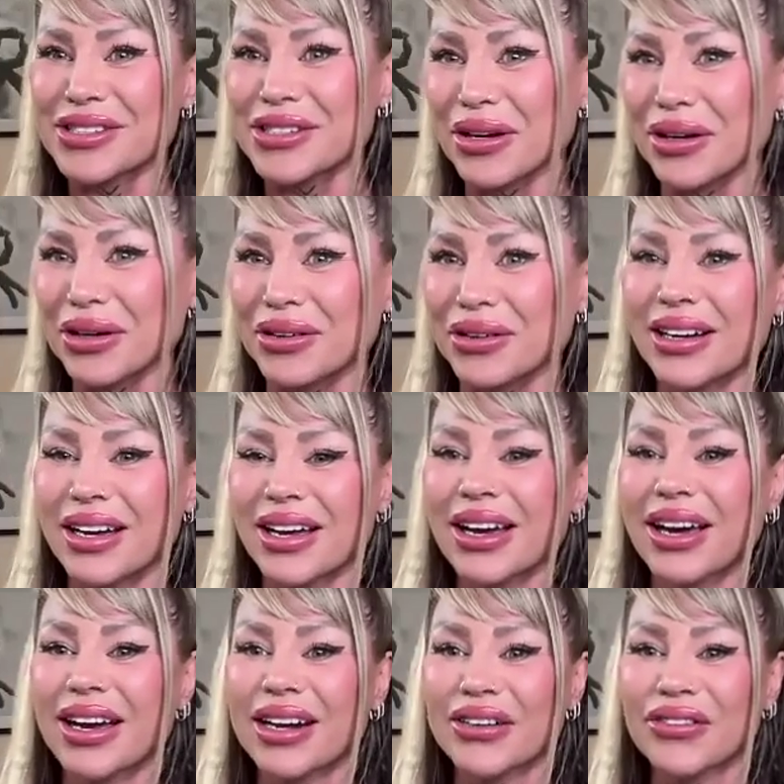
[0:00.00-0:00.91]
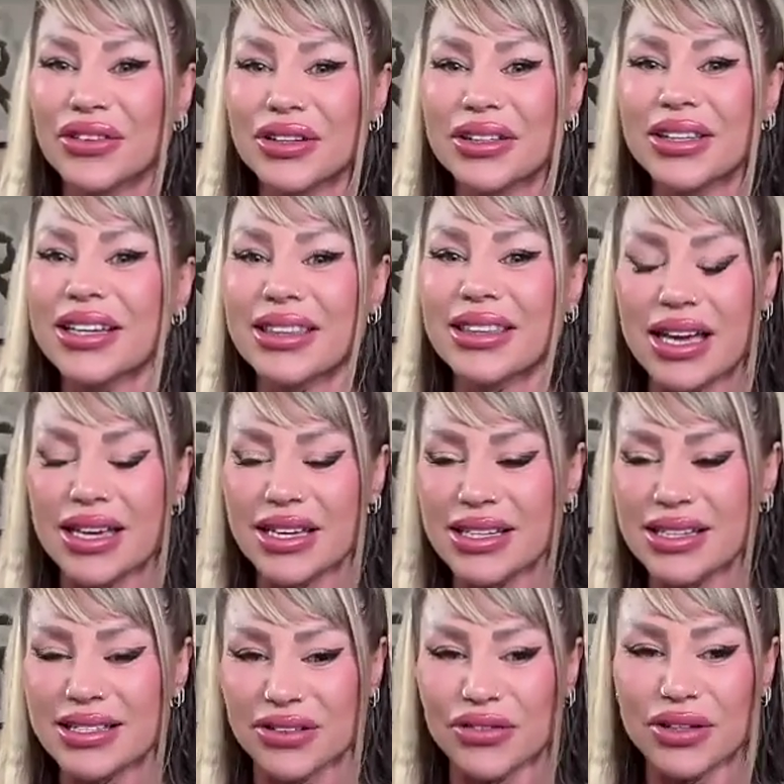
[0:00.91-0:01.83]
So, and I feel like
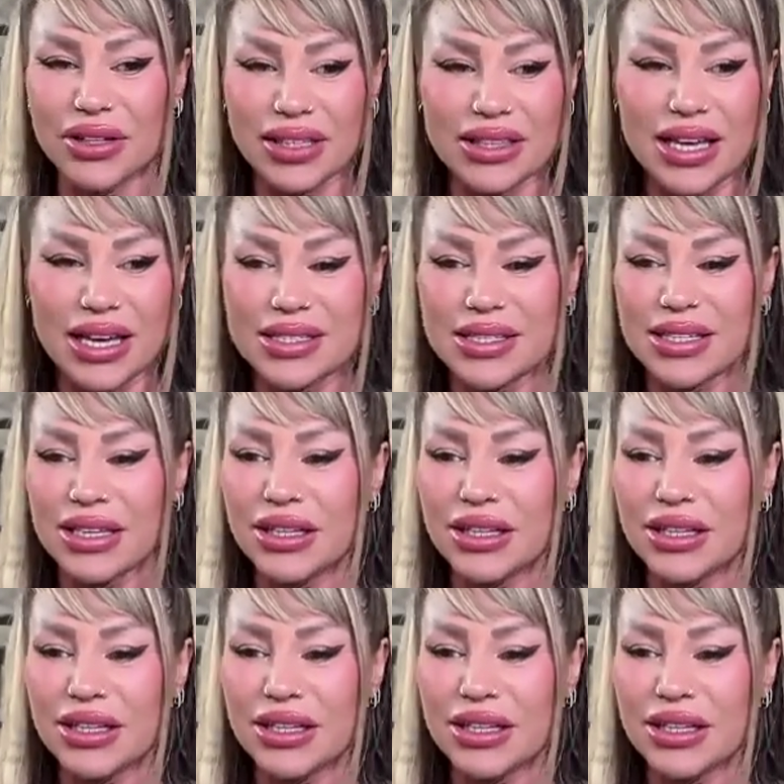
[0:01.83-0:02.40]
I feel like that's,